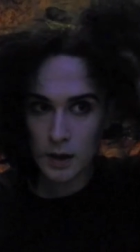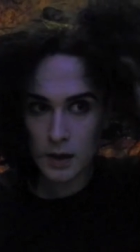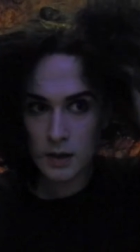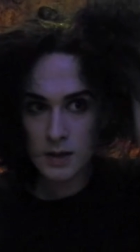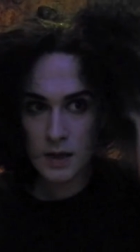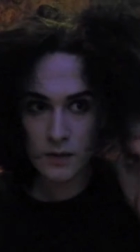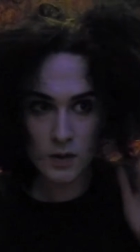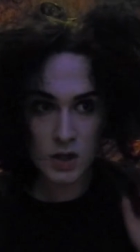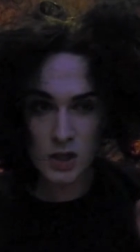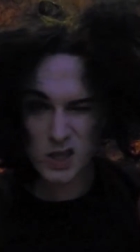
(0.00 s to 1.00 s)
it does give you a
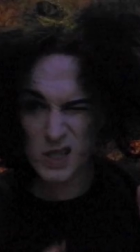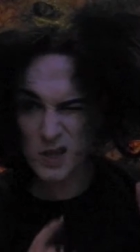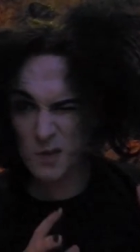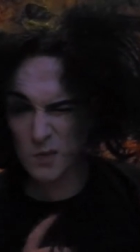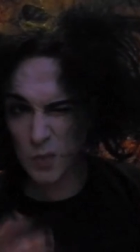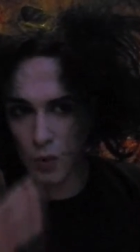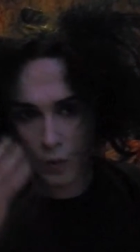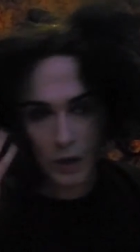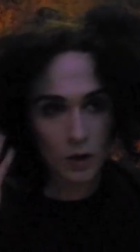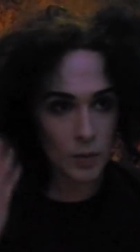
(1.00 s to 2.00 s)

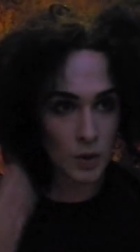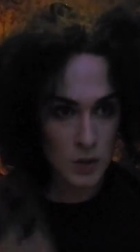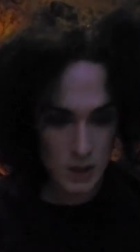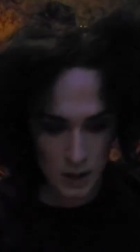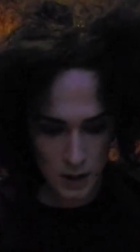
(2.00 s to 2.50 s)
small little boost.